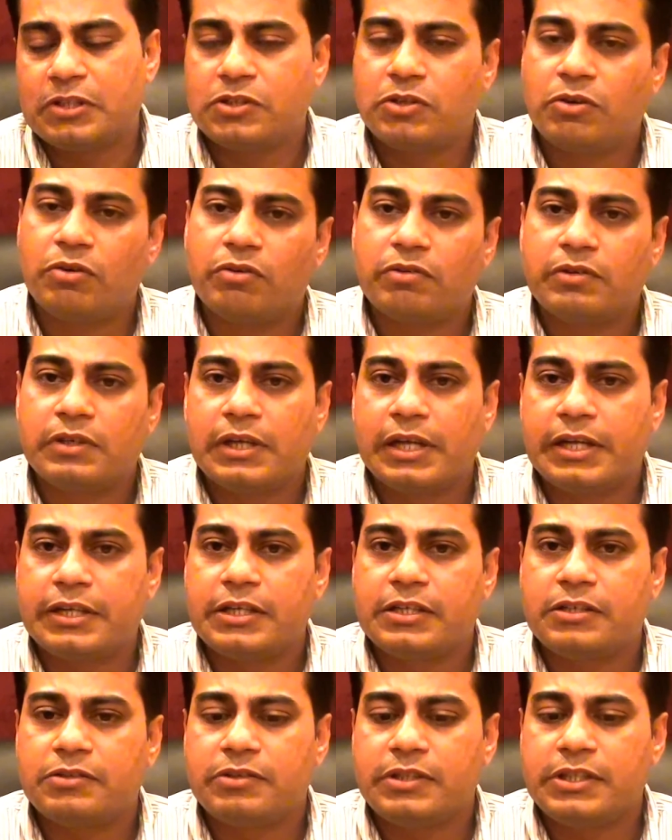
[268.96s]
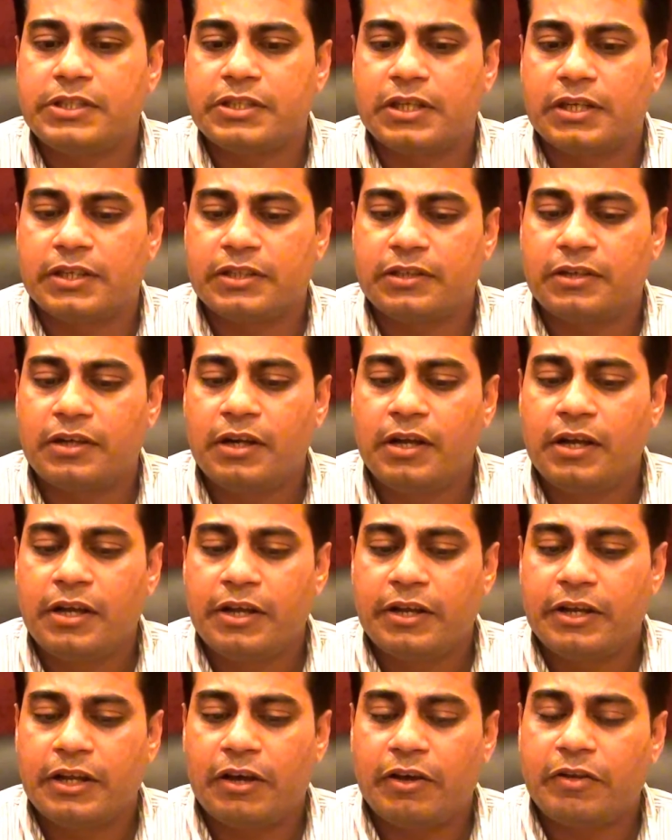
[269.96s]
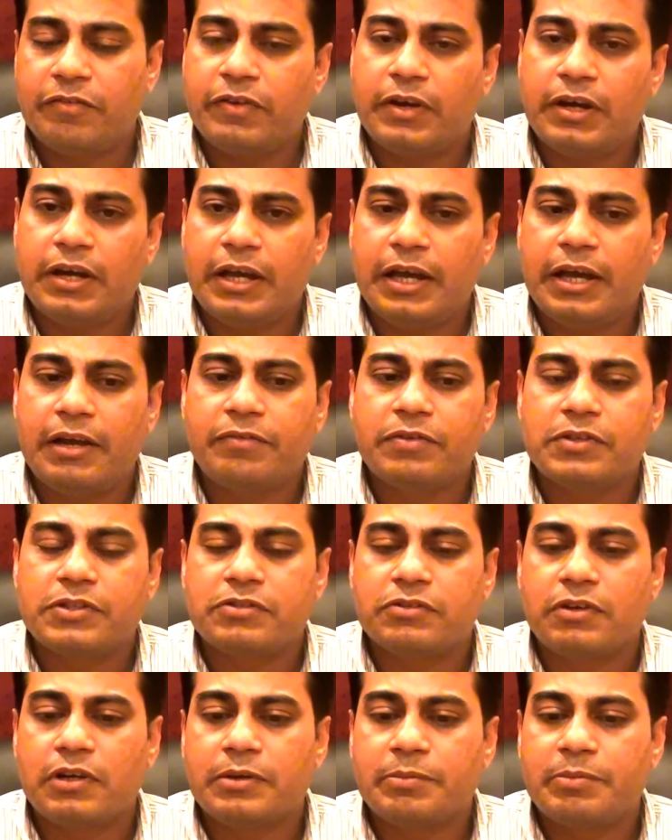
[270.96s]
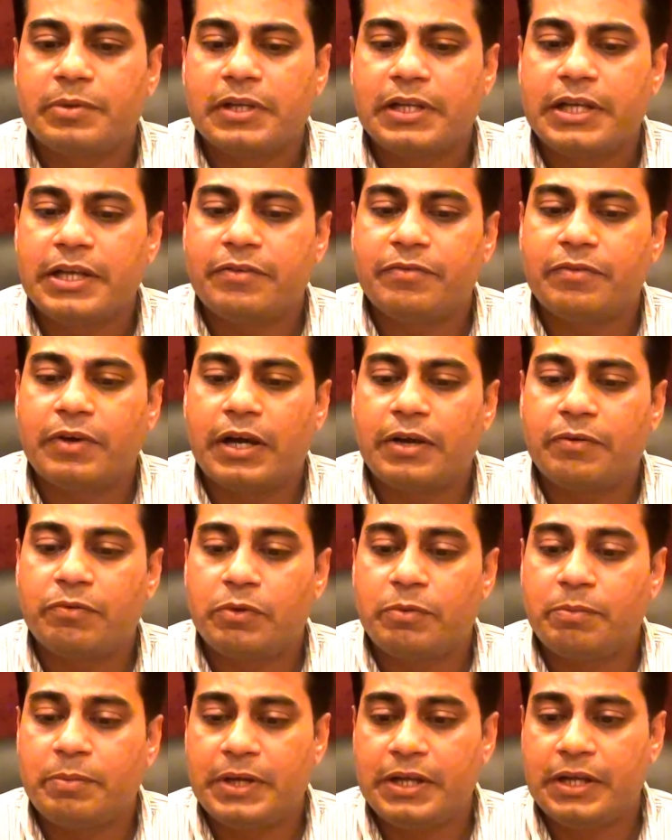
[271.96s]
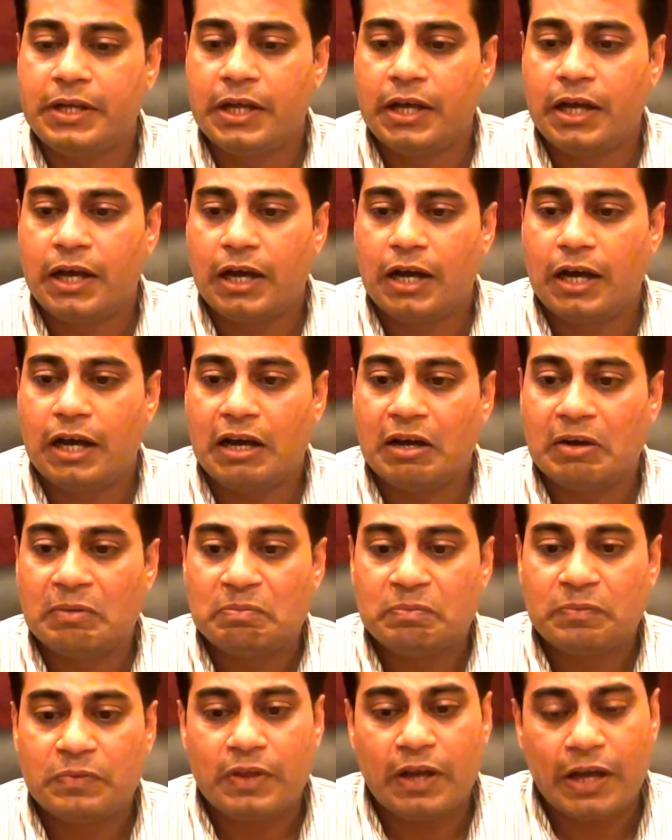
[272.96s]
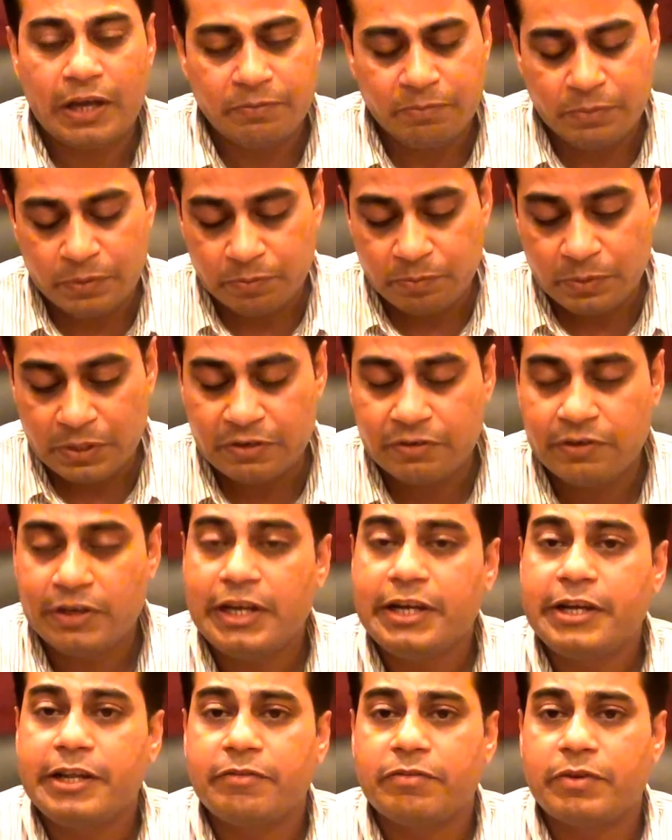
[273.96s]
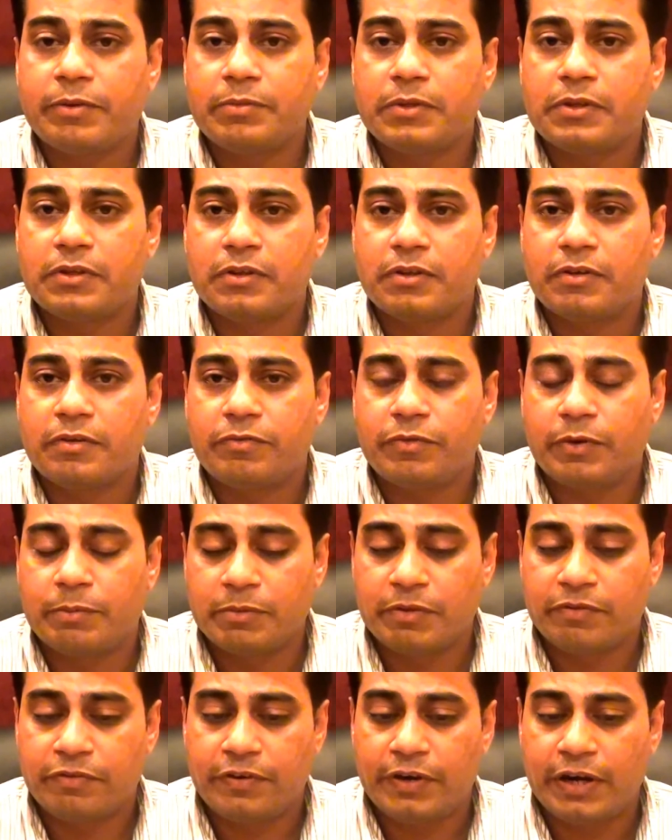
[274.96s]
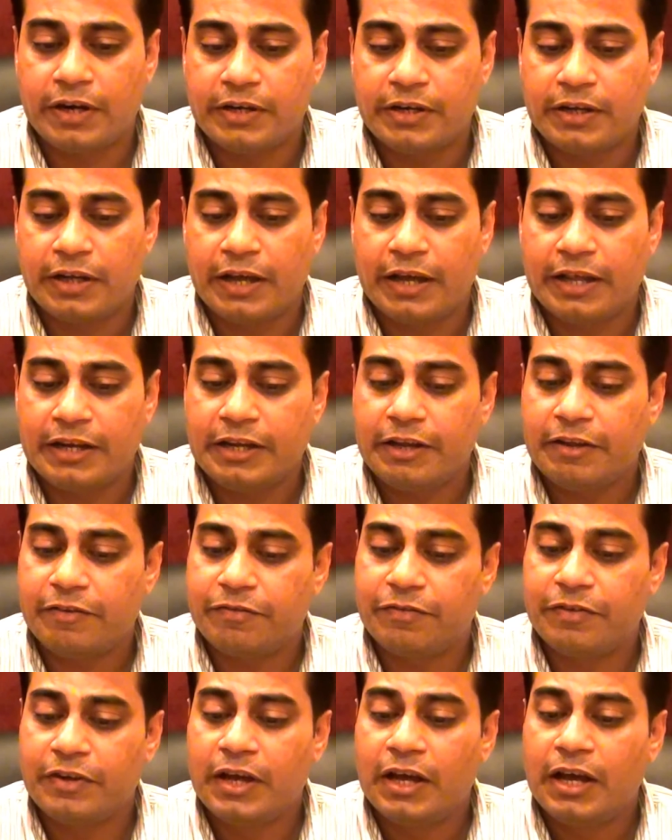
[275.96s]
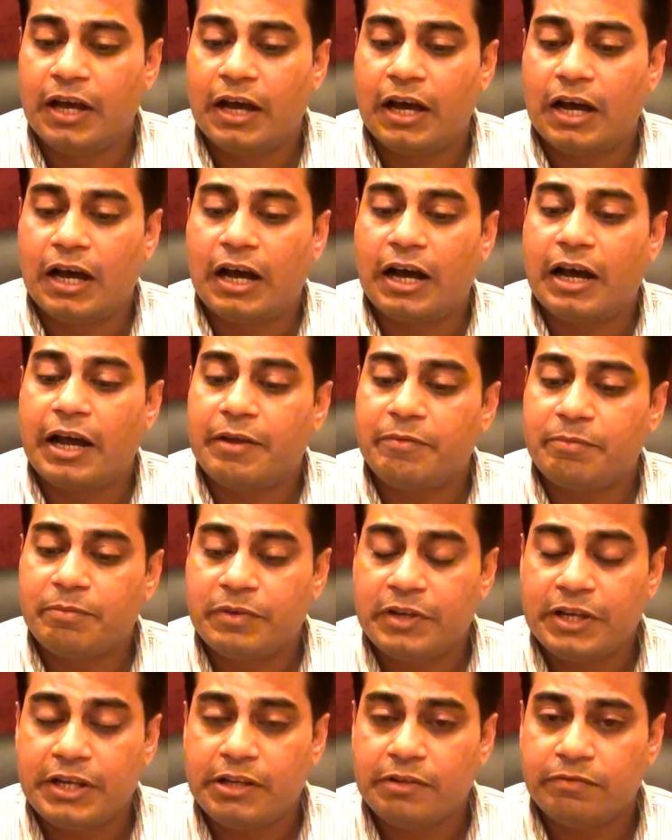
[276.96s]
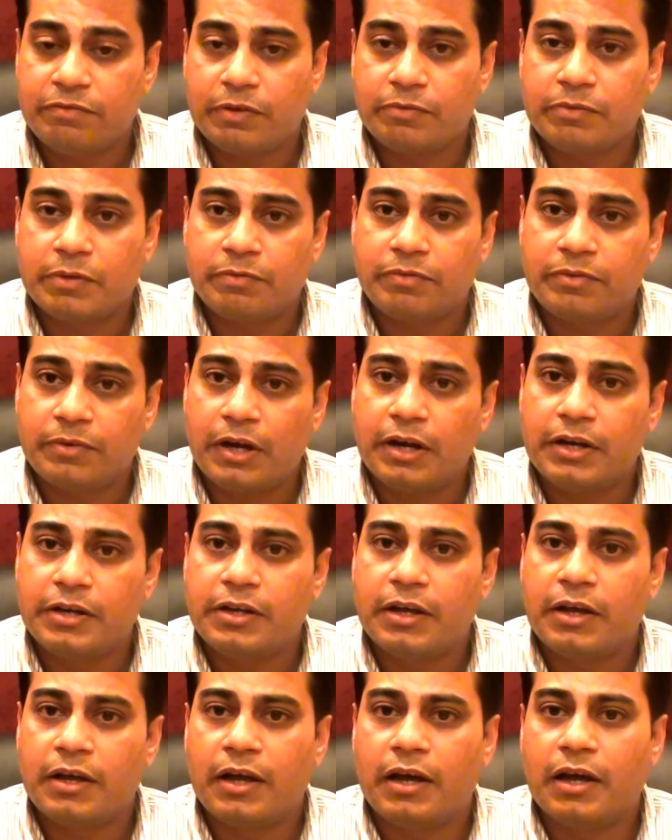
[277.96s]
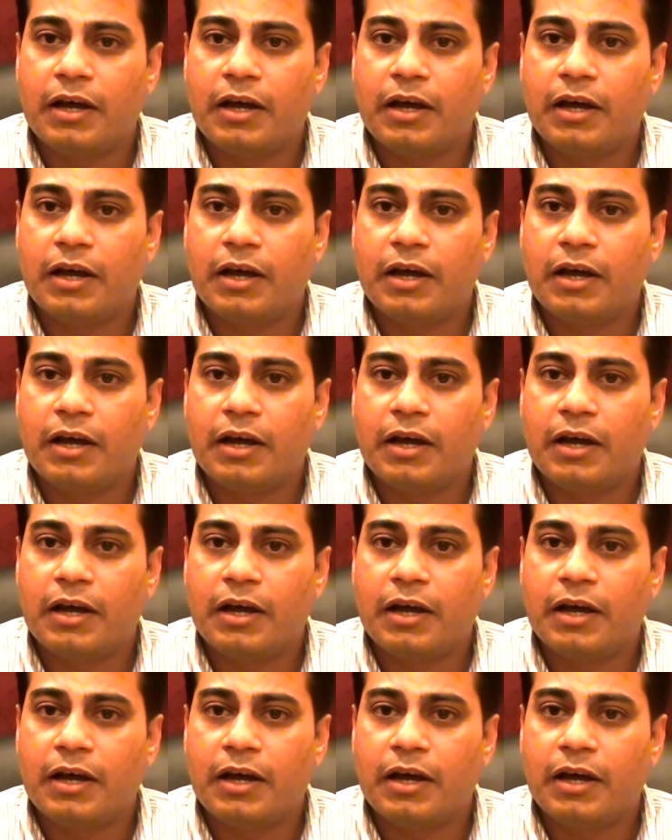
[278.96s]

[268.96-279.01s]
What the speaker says: correlated to each other. Now, if I have a strong belief, I would be leading from the front, and if I'm leading from the front,